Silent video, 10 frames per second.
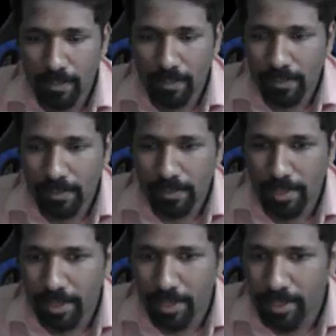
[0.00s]
There's an
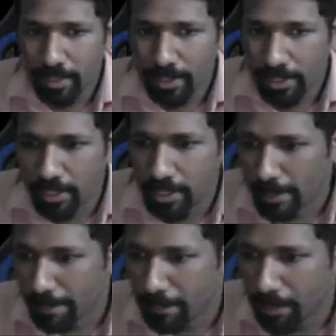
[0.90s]
error in the
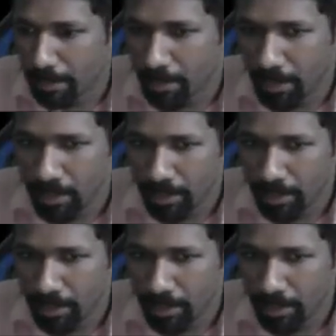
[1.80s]
PPT.